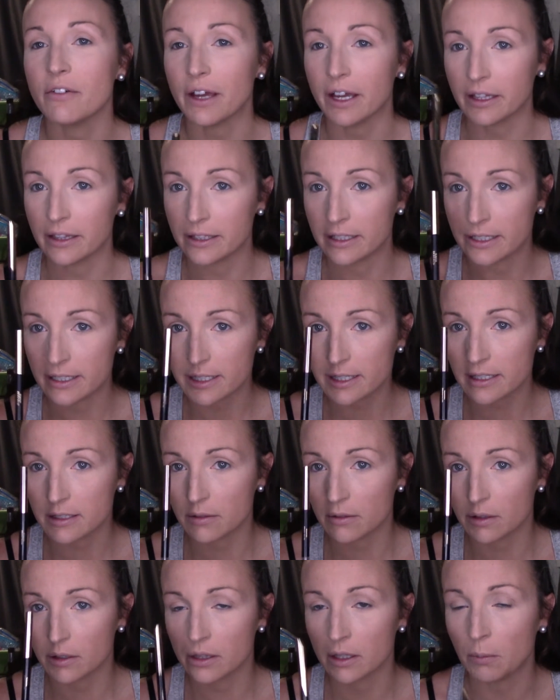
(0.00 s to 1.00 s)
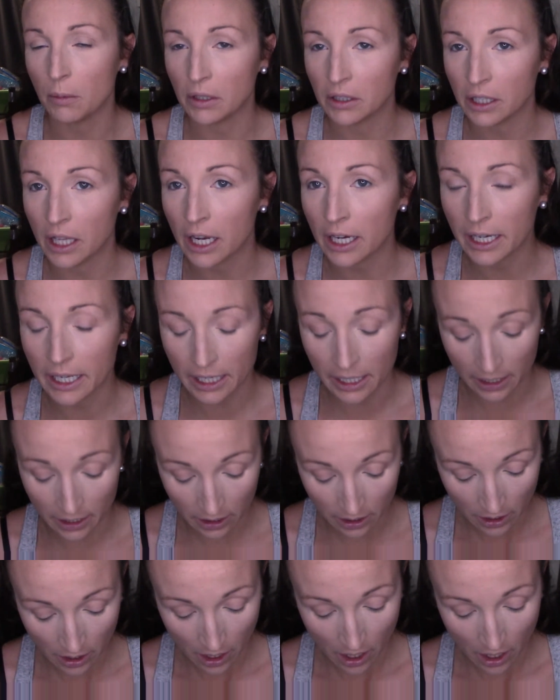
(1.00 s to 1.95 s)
had this, the Milani